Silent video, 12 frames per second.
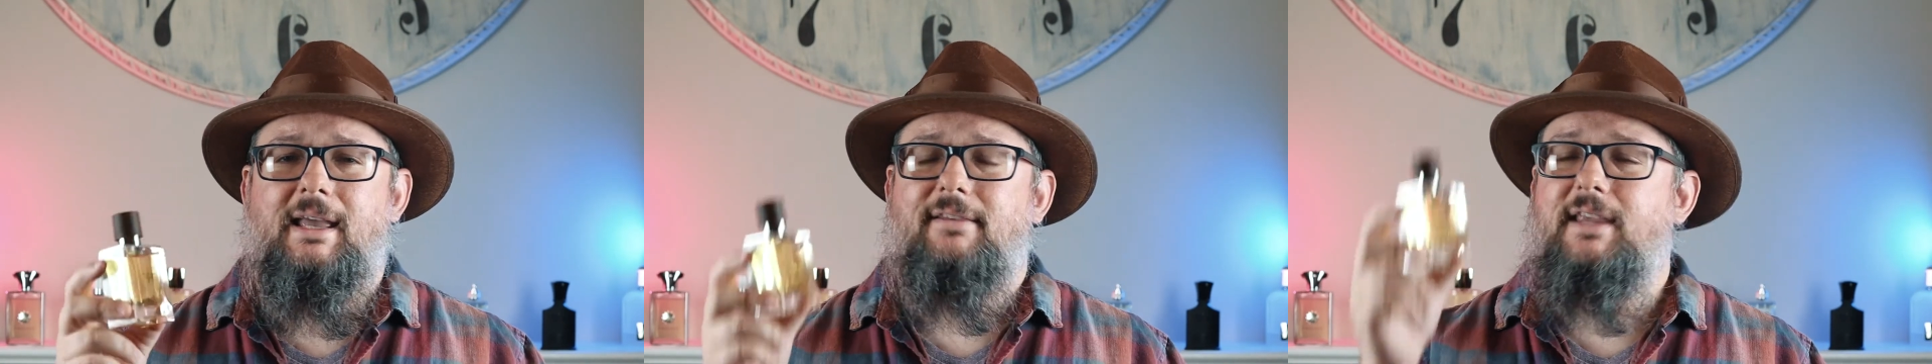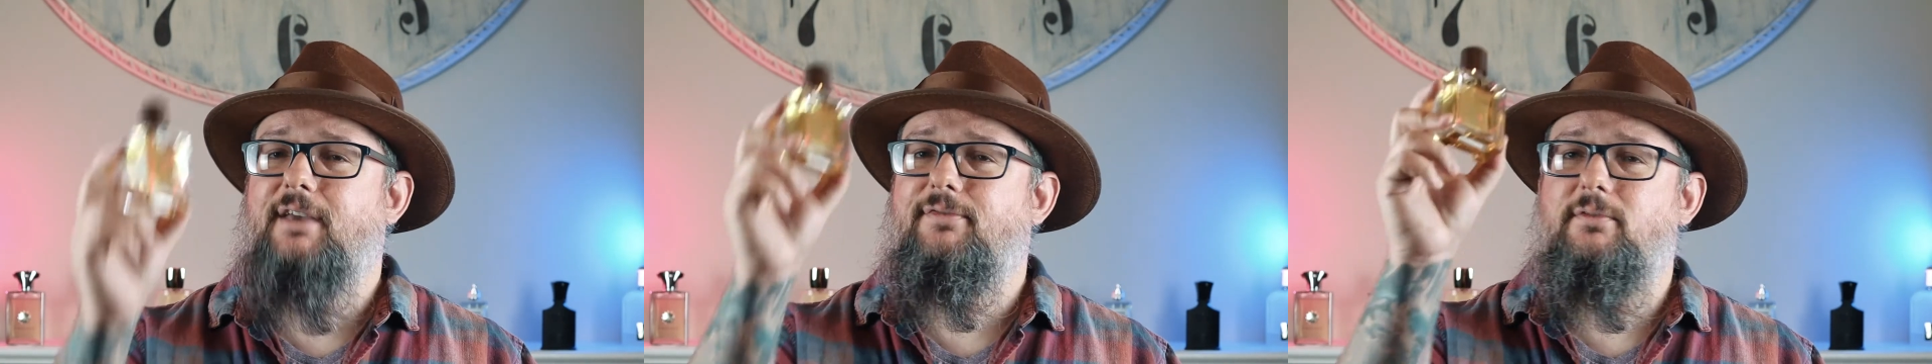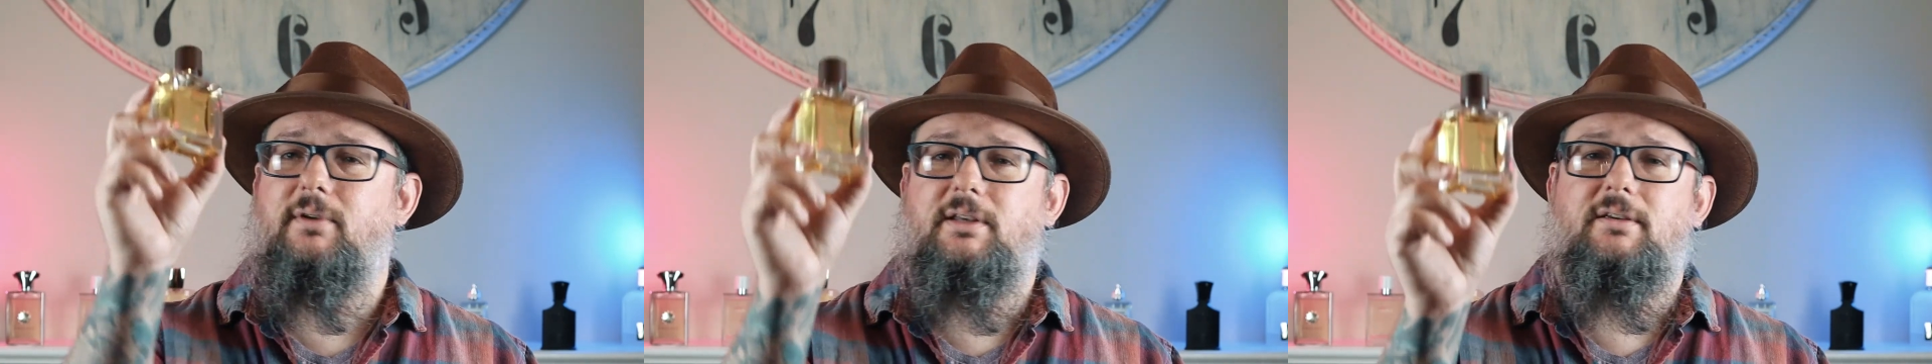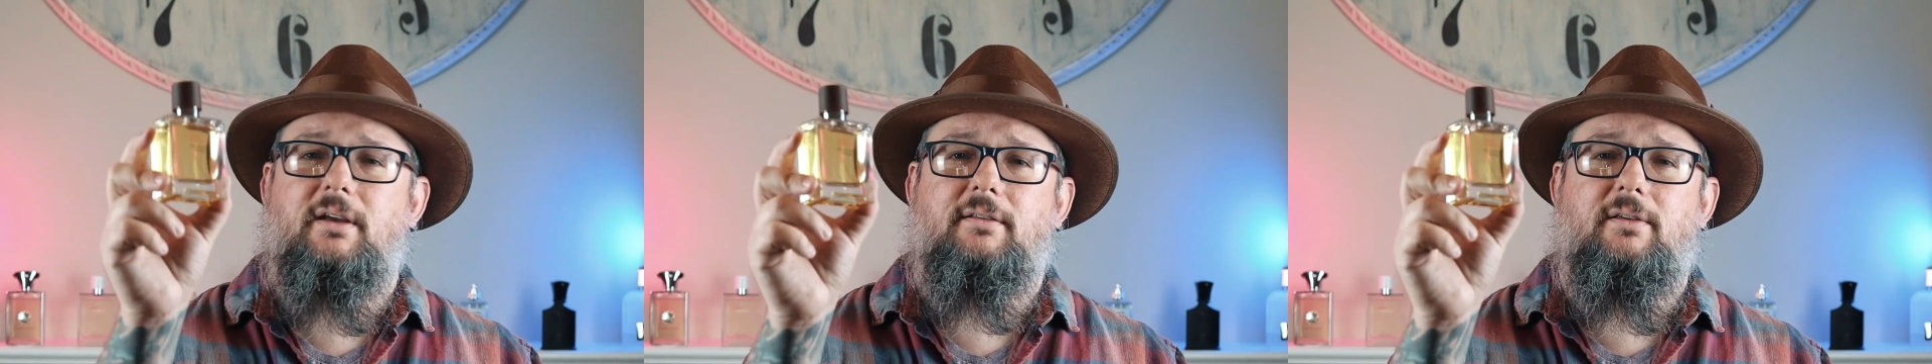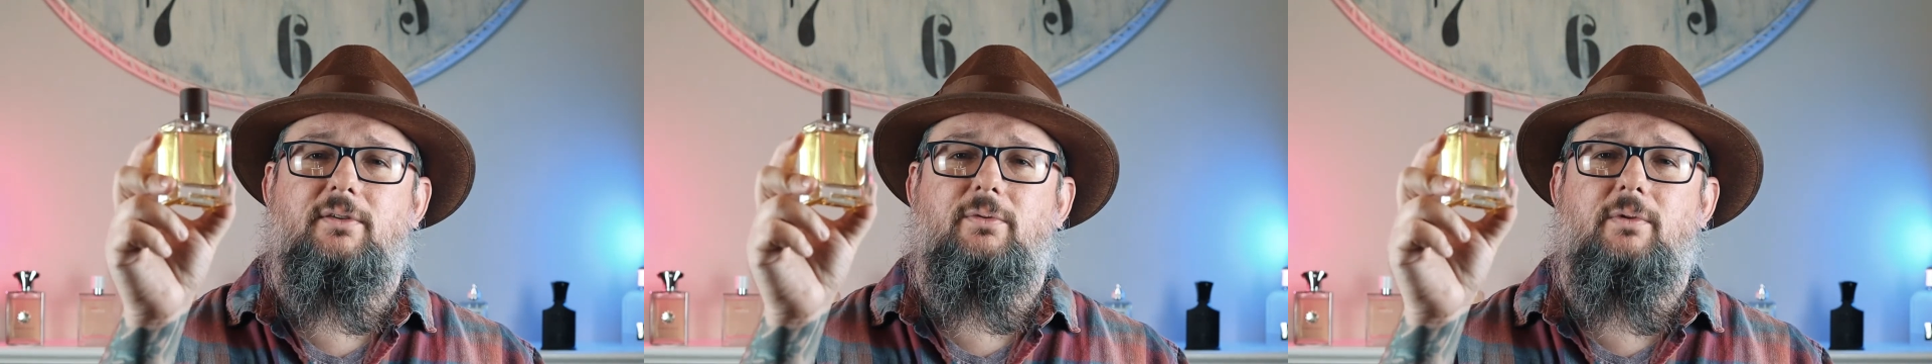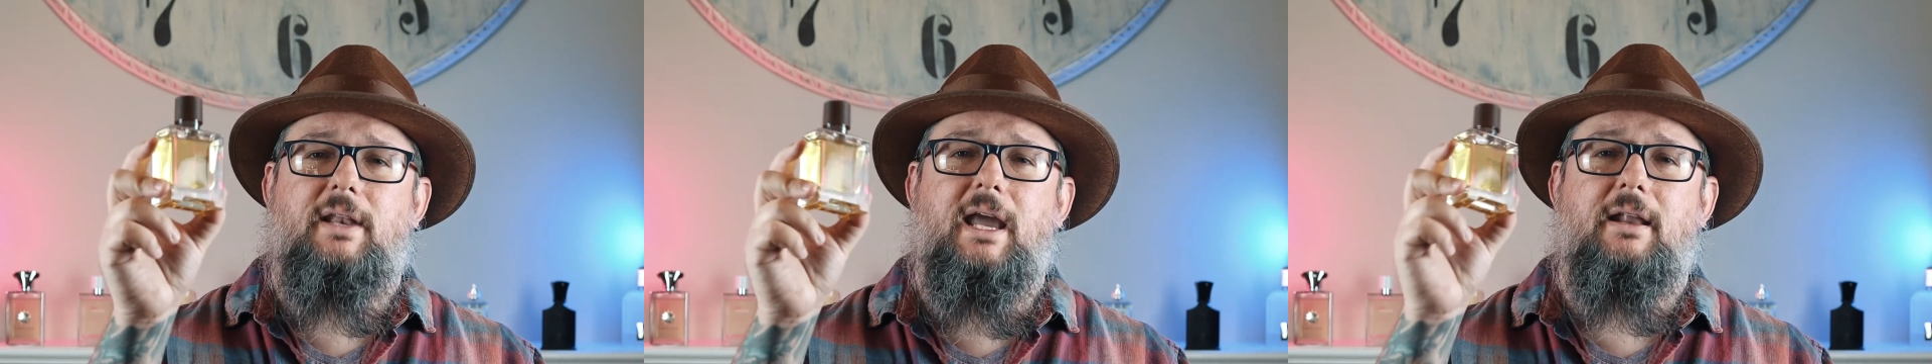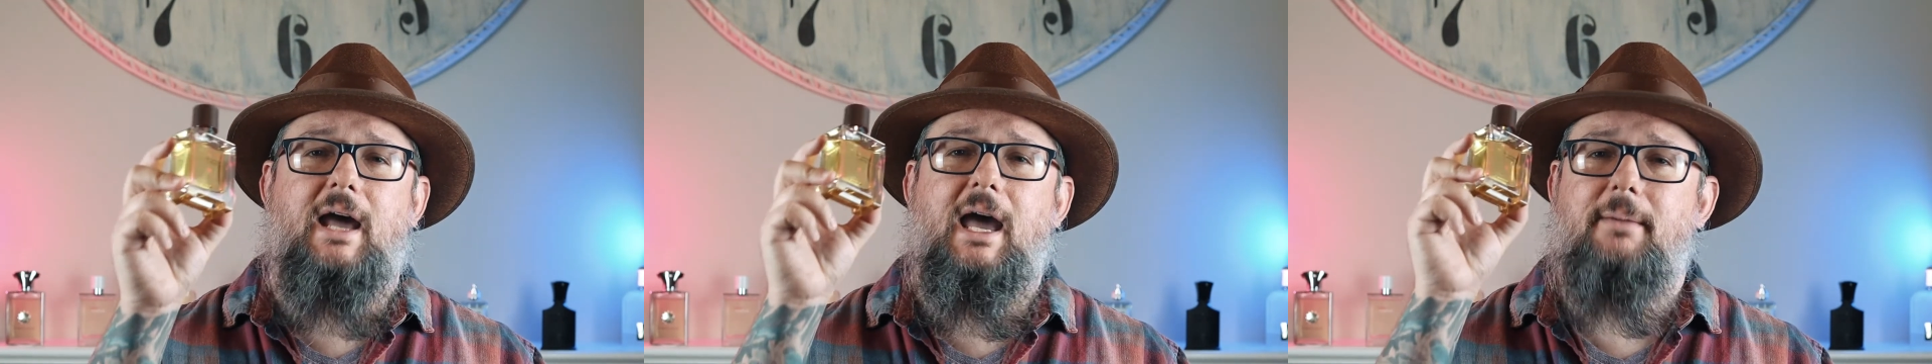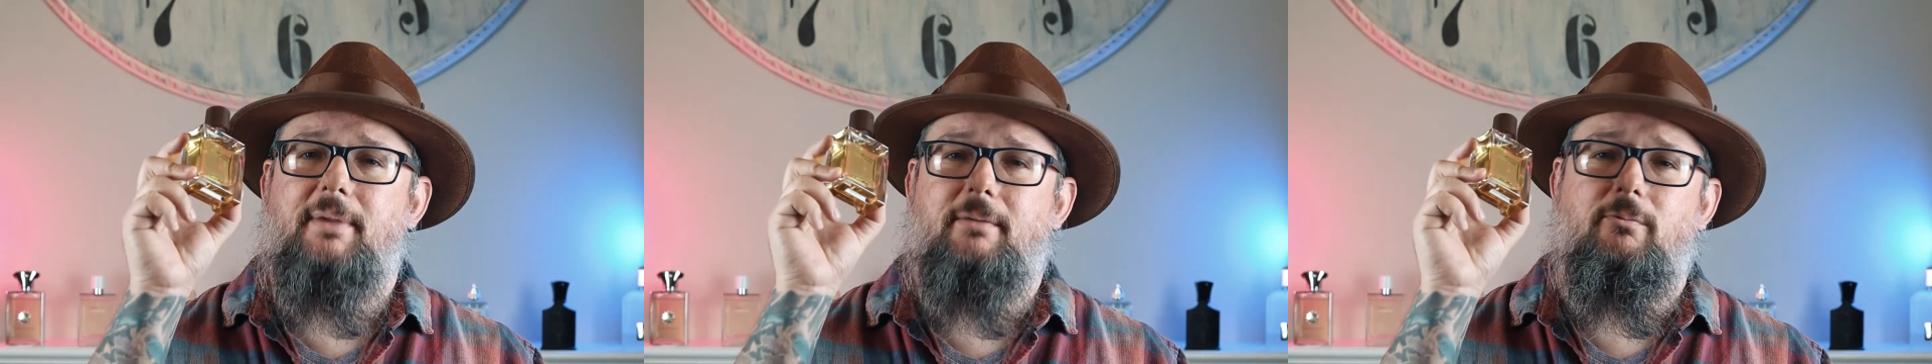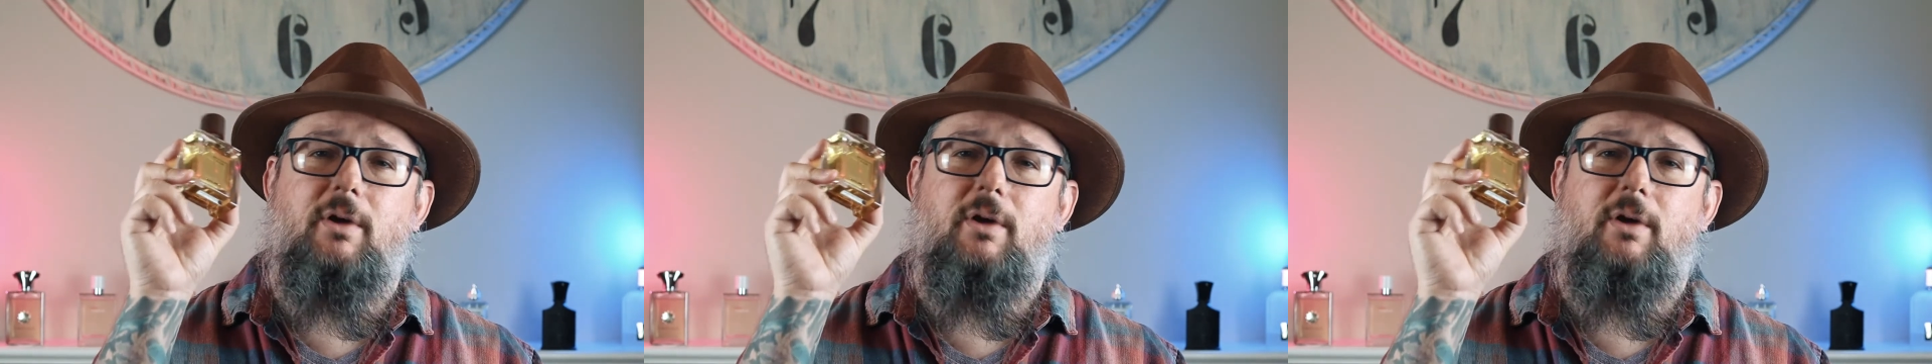Definitely check this one out. I've been